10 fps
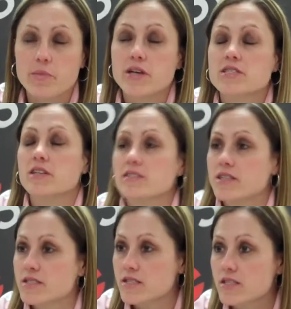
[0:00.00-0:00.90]
to match that
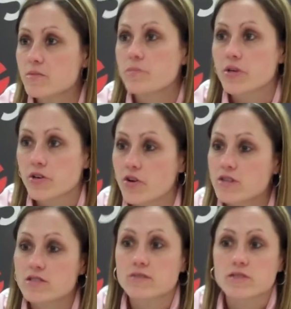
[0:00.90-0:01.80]
intensity and be
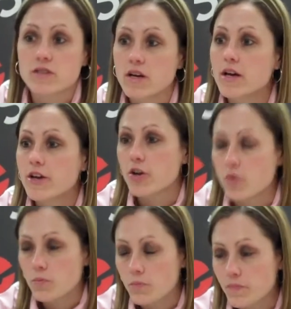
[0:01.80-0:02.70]
aggressive. And, you
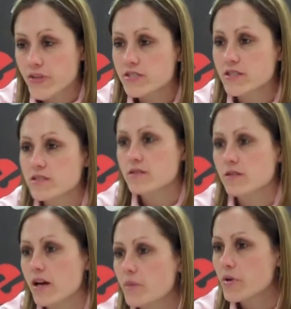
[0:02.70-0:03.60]
know, this needs to
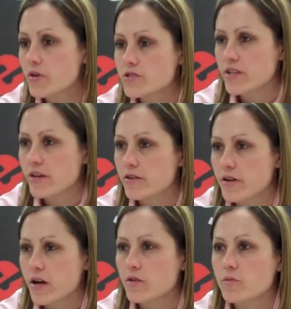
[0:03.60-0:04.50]
kind of be our standard
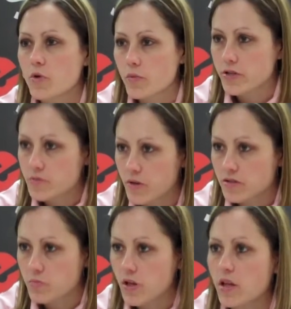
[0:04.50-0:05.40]
now and what we expect
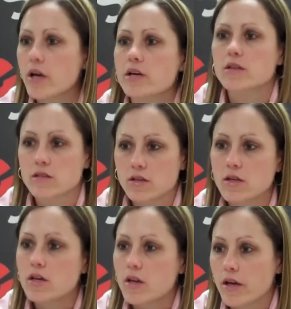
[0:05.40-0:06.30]
to play like and
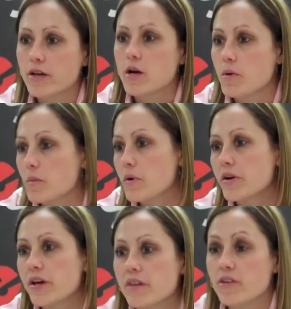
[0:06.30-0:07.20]
come out
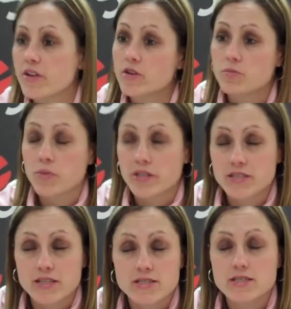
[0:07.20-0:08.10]
Monday. And then, you know, playing
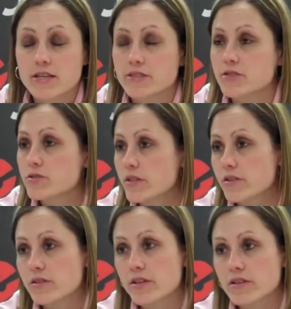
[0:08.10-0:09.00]
Tennessee Tech Tuesday,
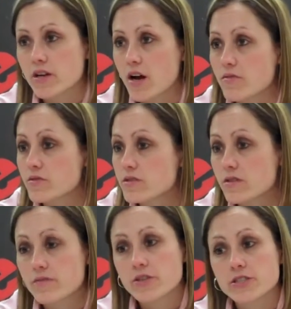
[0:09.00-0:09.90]
they're leading the conference.
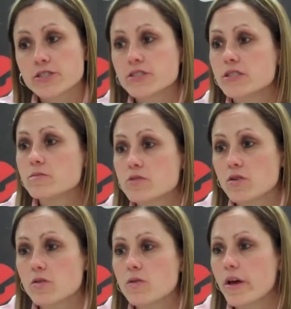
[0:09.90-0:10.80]
They're a very good team.
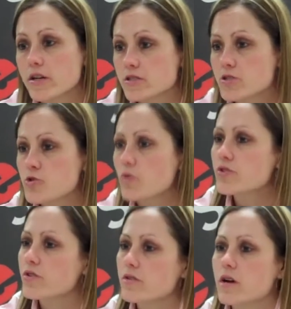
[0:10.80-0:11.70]
So, and it's a short
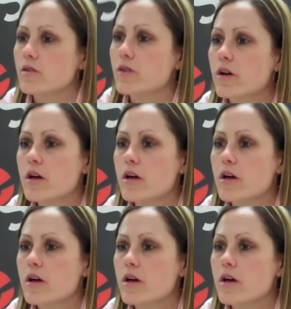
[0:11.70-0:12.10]
turnaround